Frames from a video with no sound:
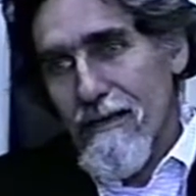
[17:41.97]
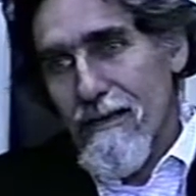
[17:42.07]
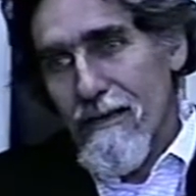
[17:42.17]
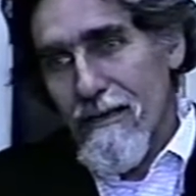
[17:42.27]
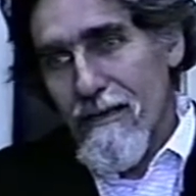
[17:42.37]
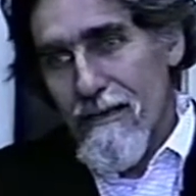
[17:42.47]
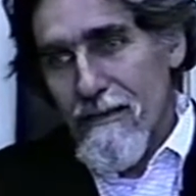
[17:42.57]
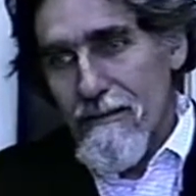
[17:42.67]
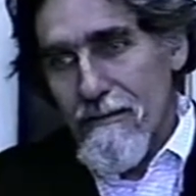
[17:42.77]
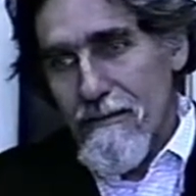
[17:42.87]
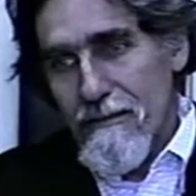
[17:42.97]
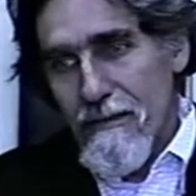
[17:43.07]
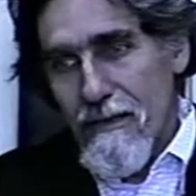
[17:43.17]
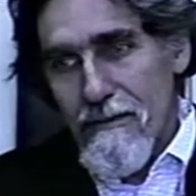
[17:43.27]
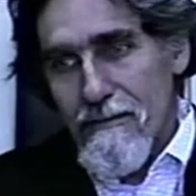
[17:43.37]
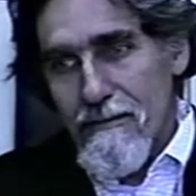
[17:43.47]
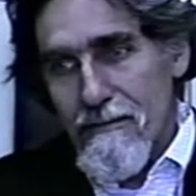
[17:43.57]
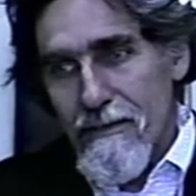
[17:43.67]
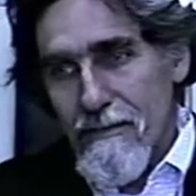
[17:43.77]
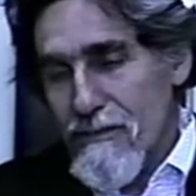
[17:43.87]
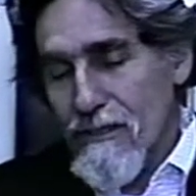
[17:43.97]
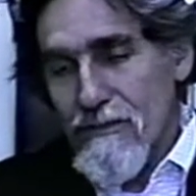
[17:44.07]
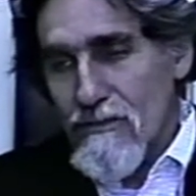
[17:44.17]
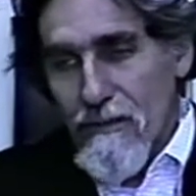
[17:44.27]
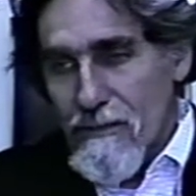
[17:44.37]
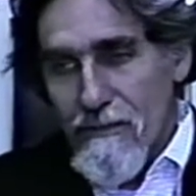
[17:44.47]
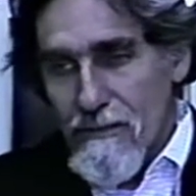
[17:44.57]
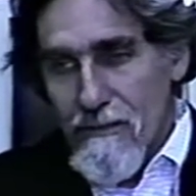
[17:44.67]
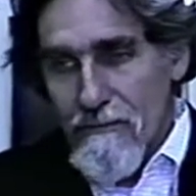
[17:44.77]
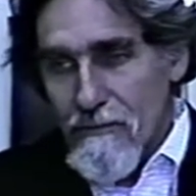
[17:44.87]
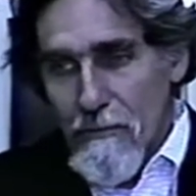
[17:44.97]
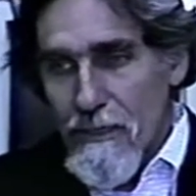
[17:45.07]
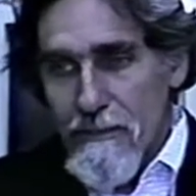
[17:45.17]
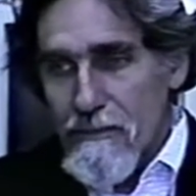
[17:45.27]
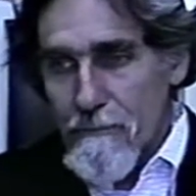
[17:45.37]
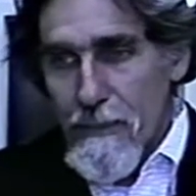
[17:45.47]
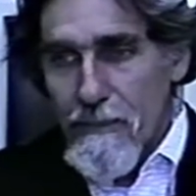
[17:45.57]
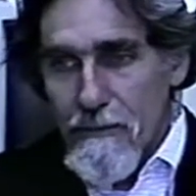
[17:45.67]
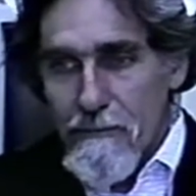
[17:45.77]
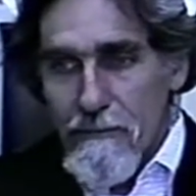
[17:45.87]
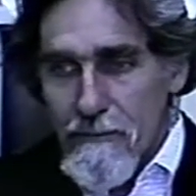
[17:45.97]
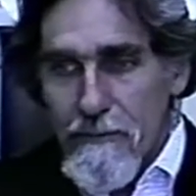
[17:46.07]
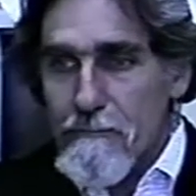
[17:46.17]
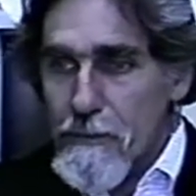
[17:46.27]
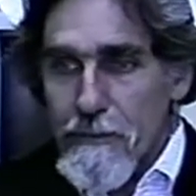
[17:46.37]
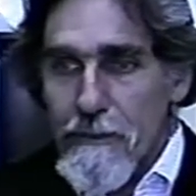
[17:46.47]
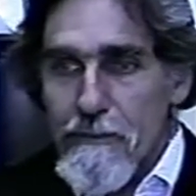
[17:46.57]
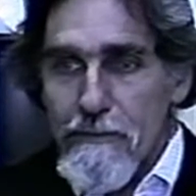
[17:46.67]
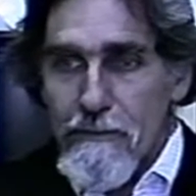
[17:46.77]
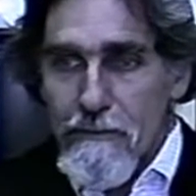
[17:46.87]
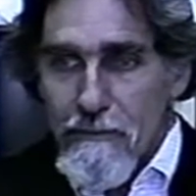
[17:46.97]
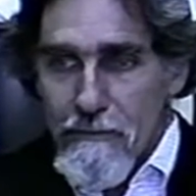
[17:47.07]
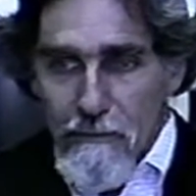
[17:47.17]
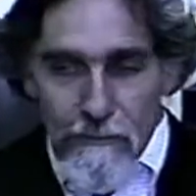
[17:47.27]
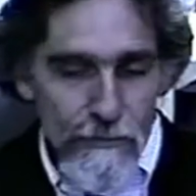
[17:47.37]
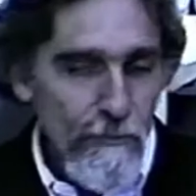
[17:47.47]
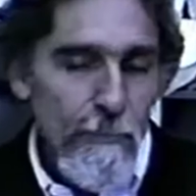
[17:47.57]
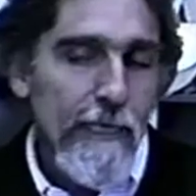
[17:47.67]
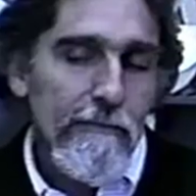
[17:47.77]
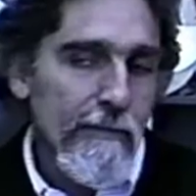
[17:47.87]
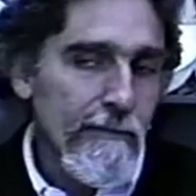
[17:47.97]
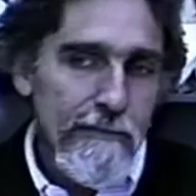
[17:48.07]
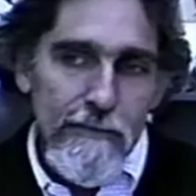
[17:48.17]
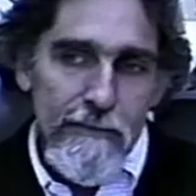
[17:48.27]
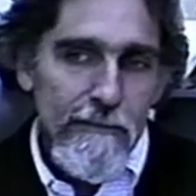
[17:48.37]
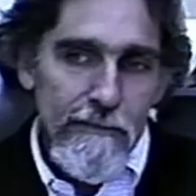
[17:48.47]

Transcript: and that gets constructed in different ways depending on our experience and our cultural backgrounds, etc.